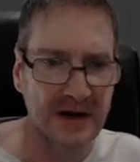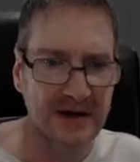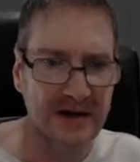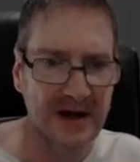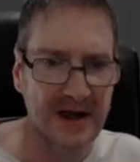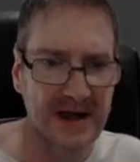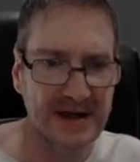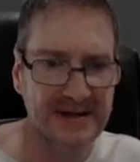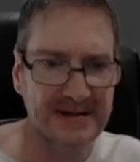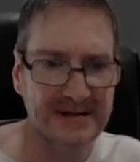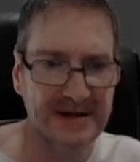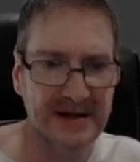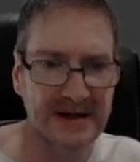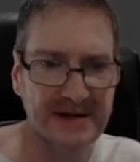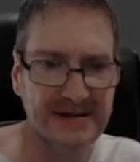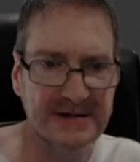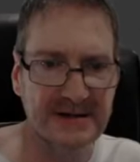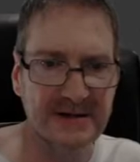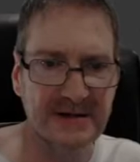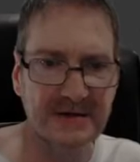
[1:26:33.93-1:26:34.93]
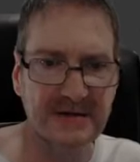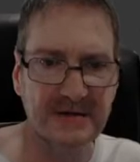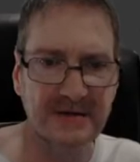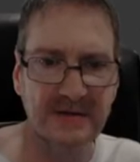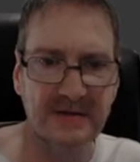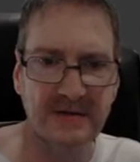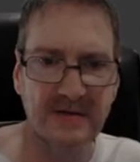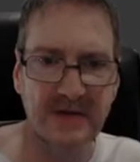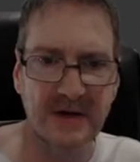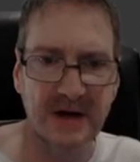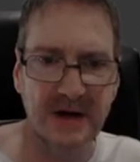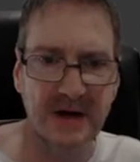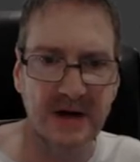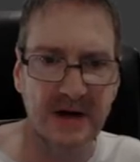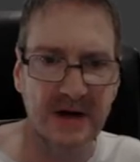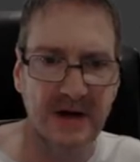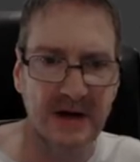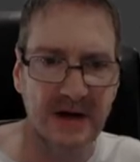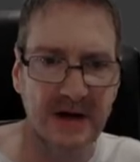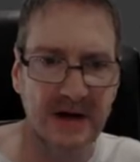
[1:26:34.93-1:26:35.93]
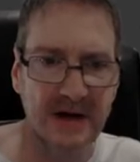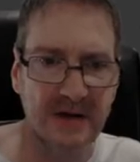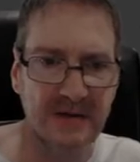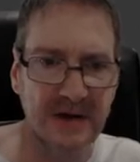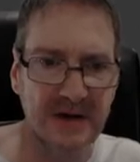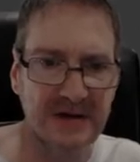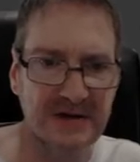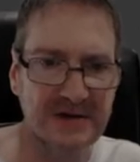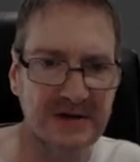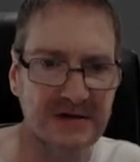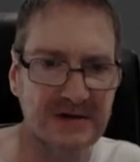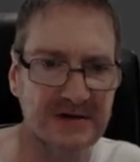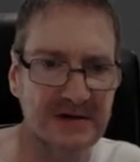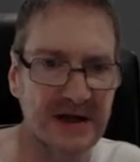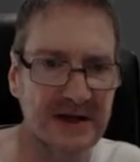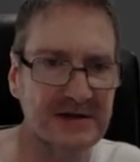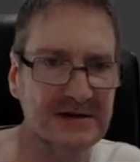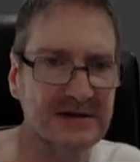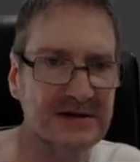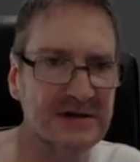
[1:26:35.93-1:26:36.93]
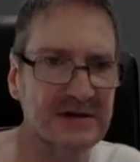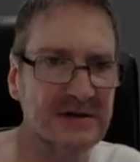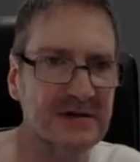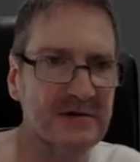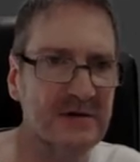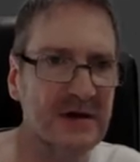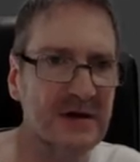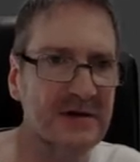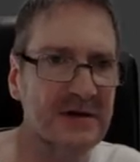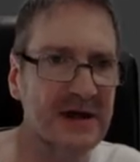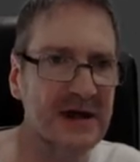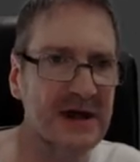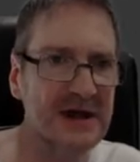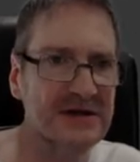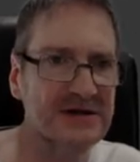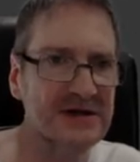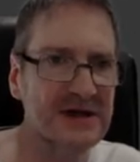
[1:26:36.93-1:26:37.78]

And it has, so that's good. I'm going to do that too on the